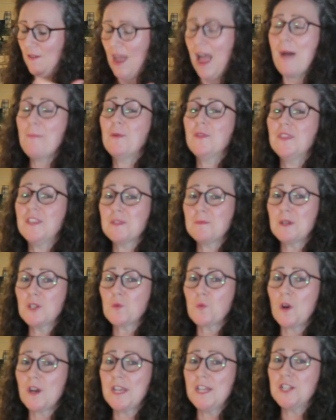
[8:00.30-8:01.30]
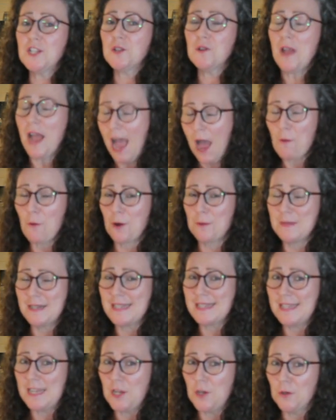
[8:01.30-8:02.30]
I put this much work into it, I want them to
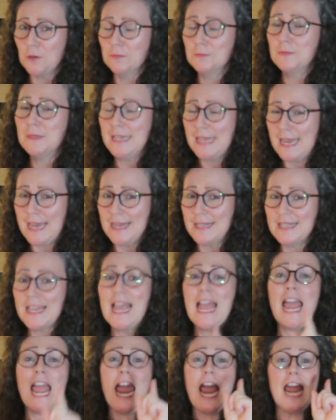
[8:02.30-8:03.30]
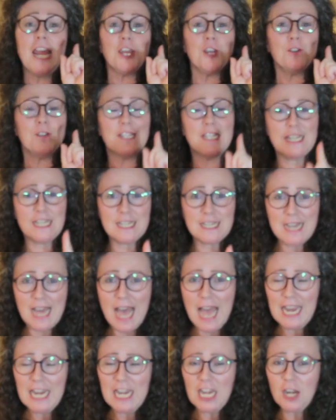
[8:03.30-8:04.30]
seal, yes. And you did
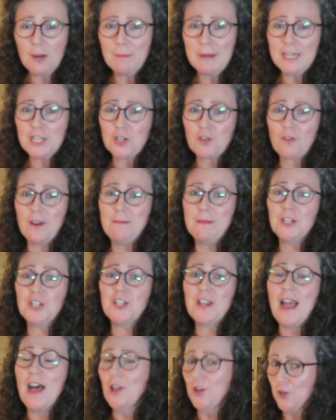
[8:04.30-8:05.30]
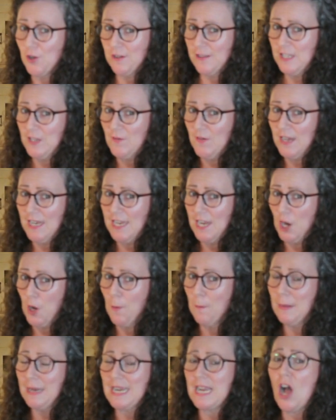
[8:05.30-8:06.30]
not hear me scream and shout during this video
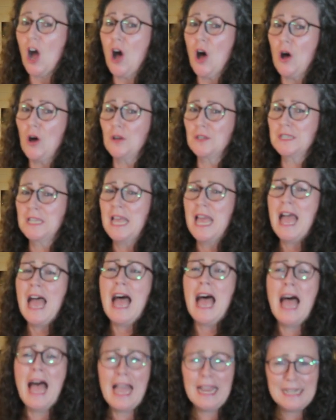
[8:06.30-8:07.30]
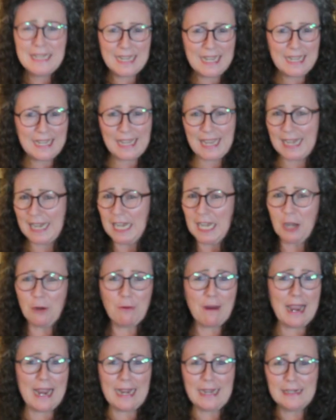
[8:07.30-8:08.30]
because I didn't get any
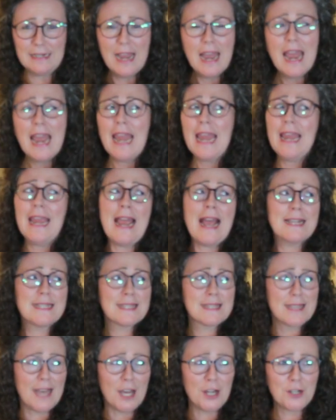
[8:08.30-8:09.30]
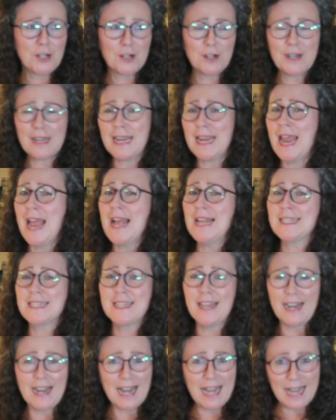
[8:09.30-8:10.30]
rain. It has thundered, it has
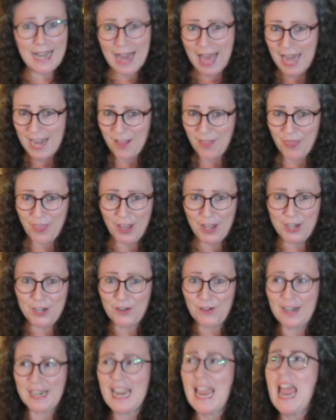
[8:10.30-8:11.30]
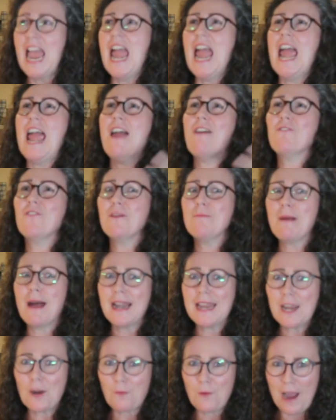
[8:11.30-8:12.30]
done a lot of thundering.
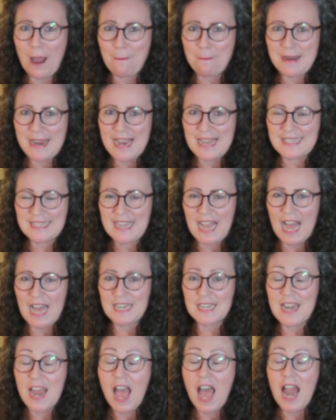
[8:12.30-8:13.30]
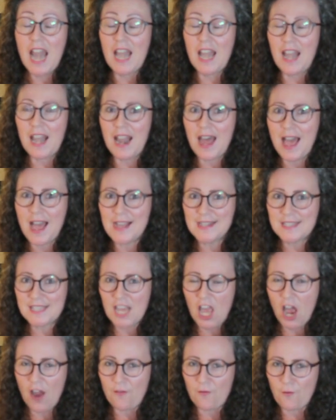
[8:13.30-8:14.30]
Everybody around me has gotten lots
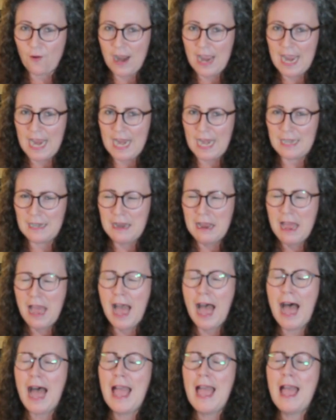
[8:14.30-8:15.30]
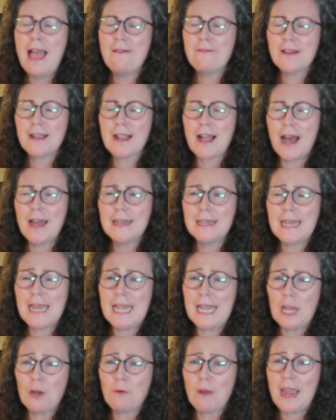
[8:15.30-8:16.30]
of rain. I haven't gotten
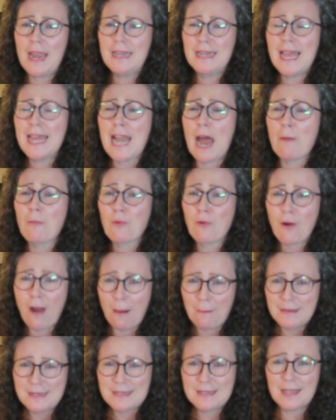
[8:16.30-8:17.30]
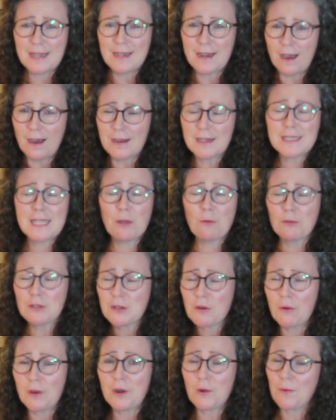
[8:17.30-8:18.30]
any rain, and I promised the ducks it was
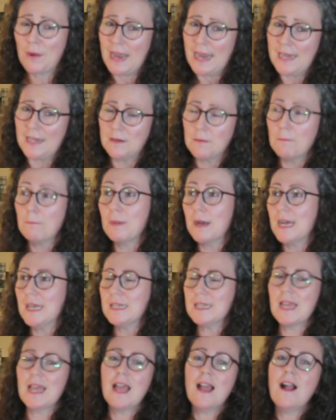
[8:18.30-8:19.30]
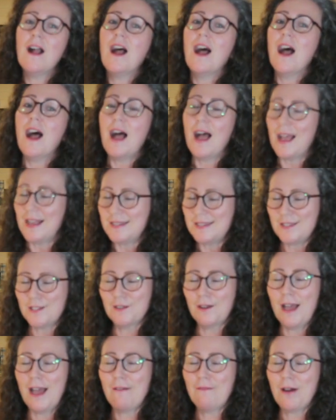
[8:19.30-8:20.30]
going to rain, but I still
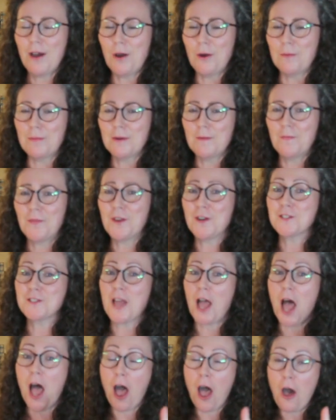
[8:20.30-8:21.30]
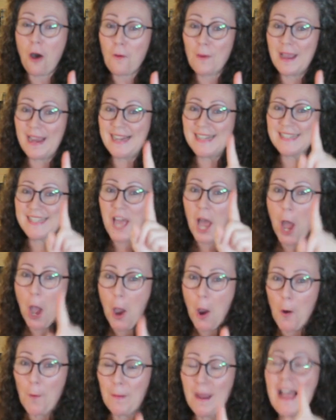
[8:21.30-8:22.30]
have hope. There's always
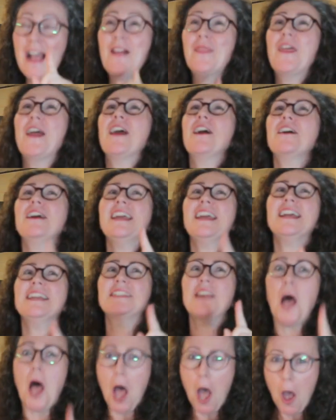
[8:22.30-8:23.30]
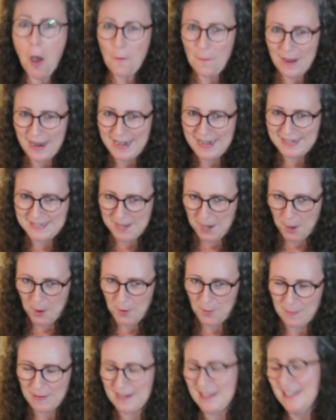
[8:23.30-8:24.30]
hope. There is always
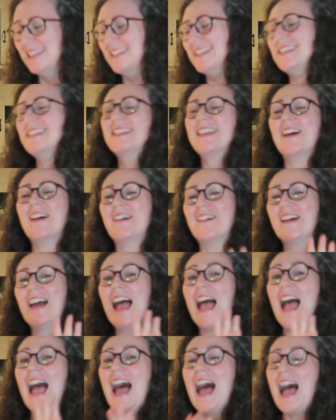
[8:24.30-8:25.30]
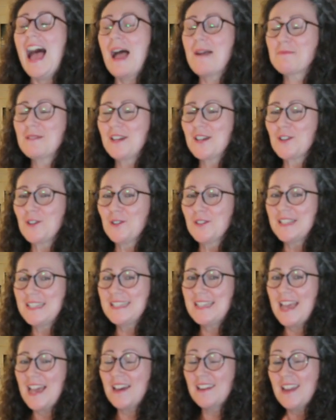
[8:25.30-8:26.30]
hope. So I'm going to cool this
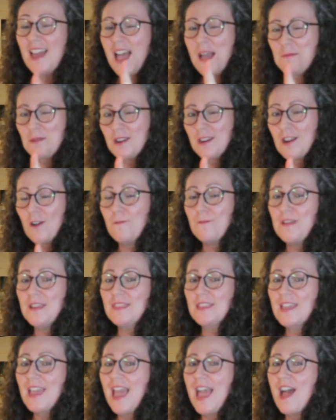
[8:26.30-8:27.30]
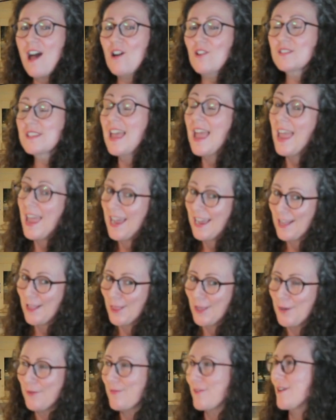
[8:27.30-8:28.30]
down. I'm going to go feed the cows and
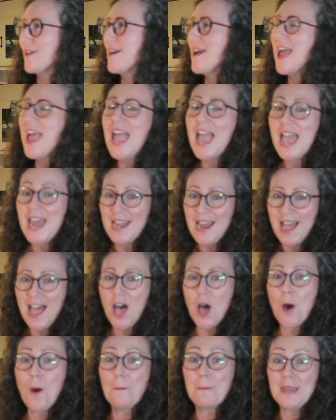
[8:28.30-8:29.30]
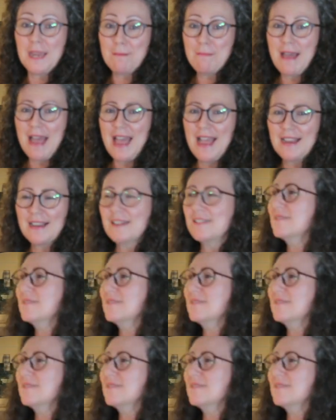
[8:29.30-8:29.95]
Clover, and I'll be back.